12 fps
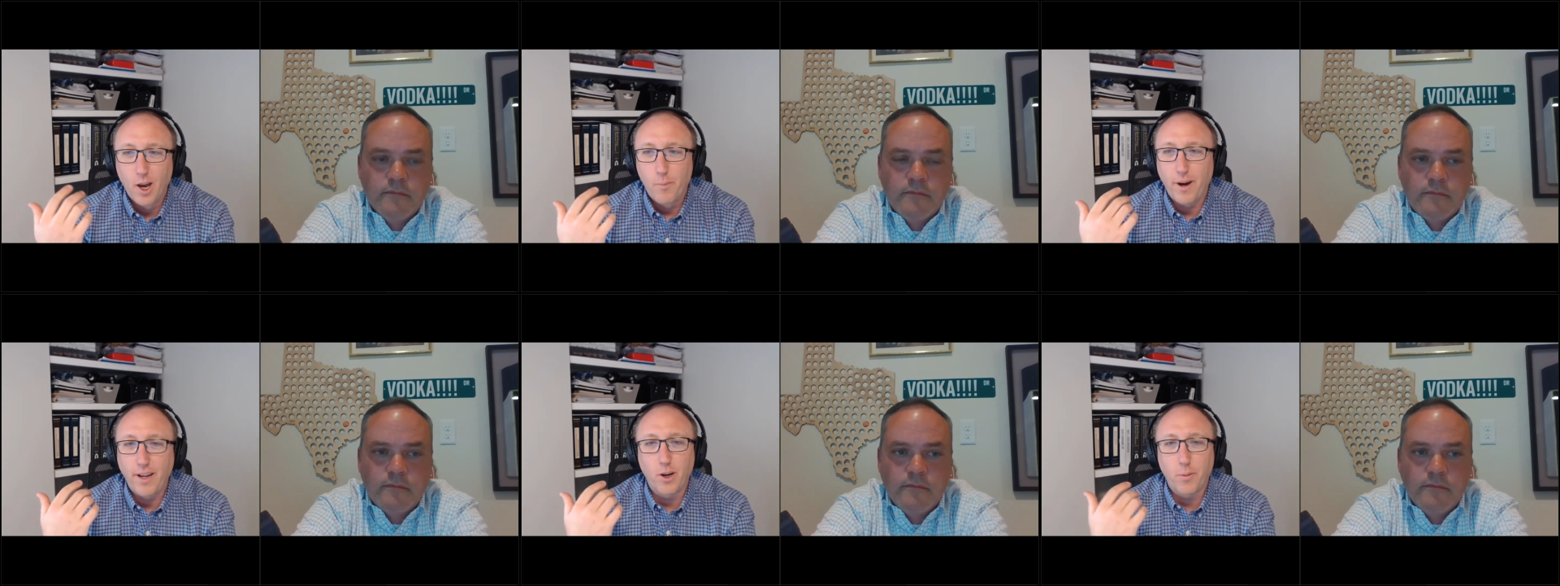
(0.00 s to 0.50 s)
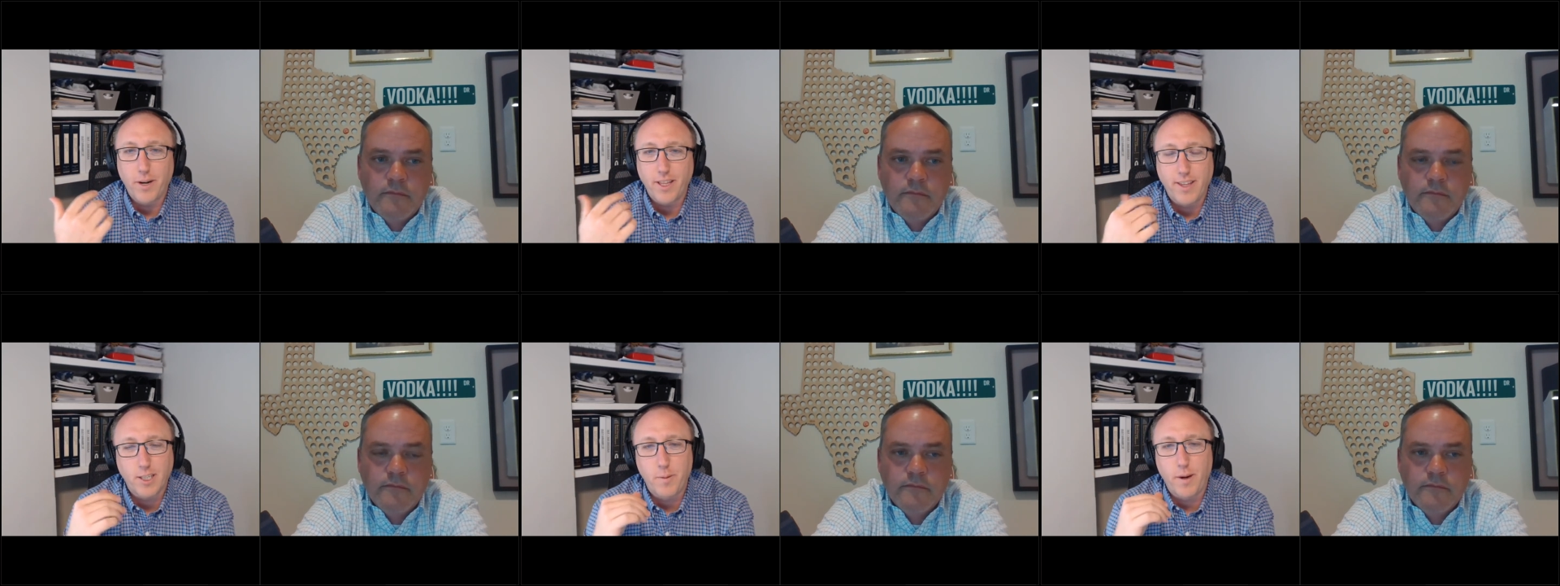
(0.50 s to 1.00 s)
Speaker 1: but
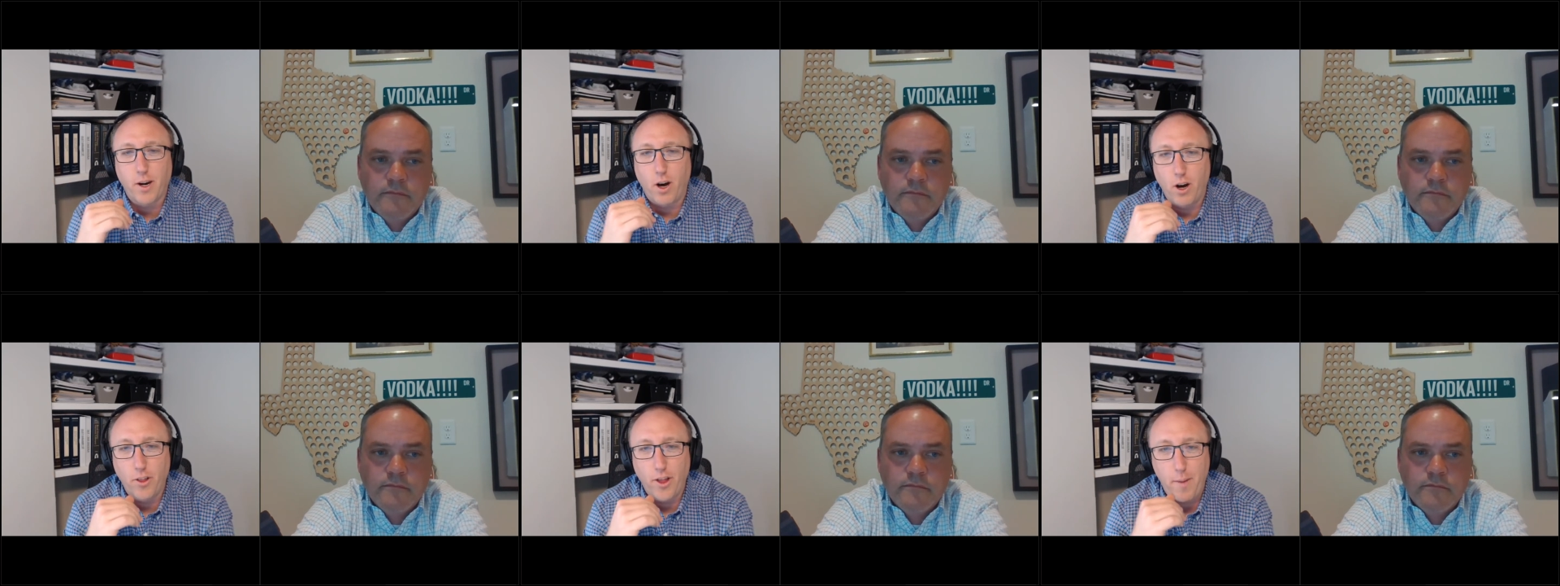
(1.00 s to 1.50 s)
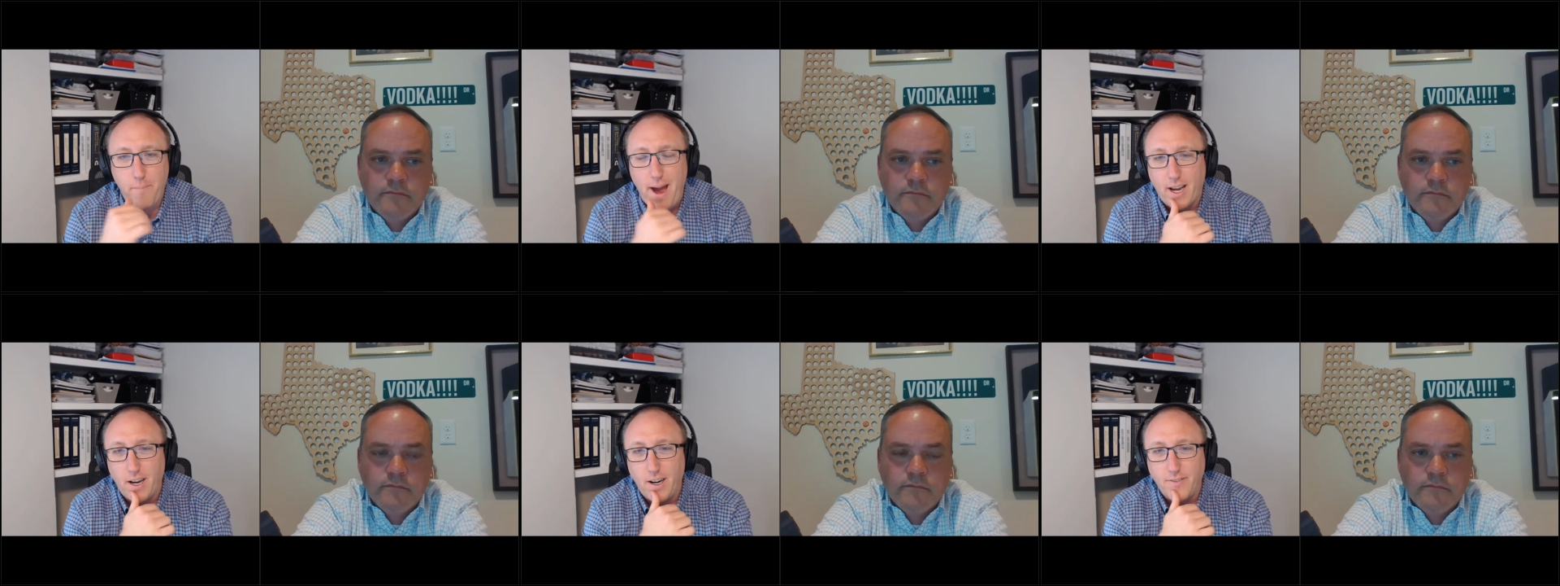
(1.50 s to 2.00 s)
nobody thinks about all that
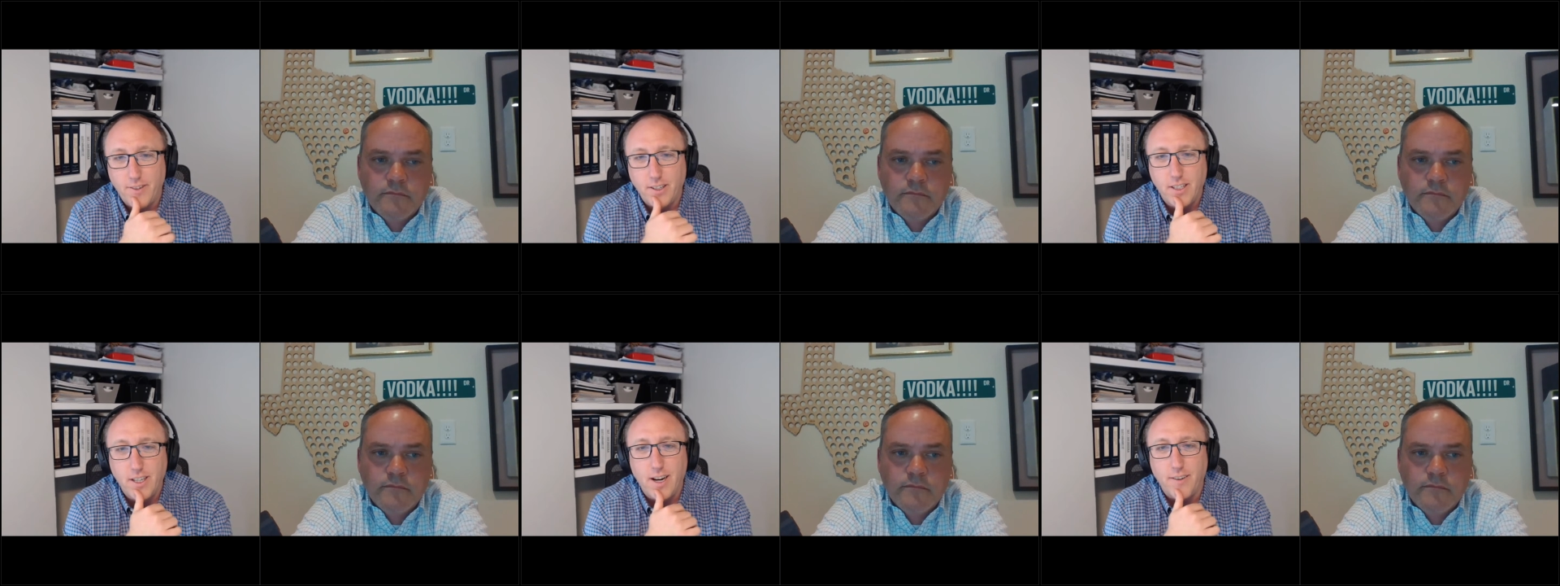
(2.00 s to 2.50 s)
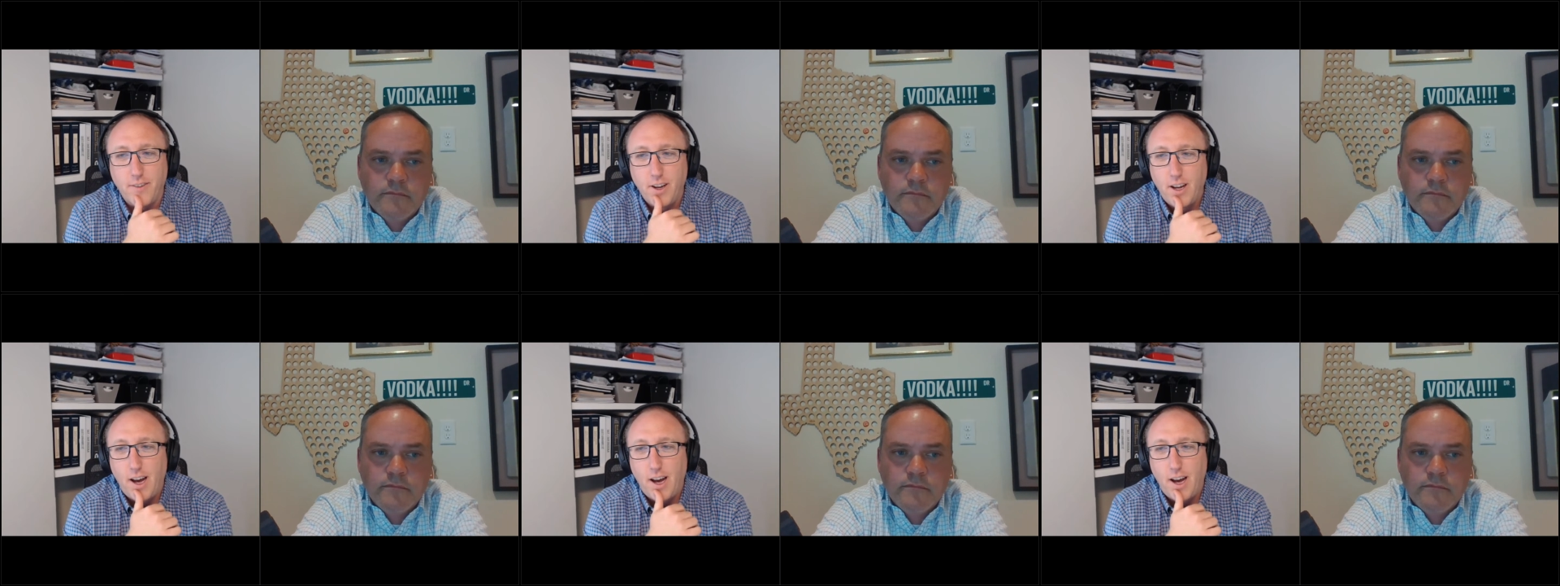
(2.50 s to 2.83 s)
back office stuff.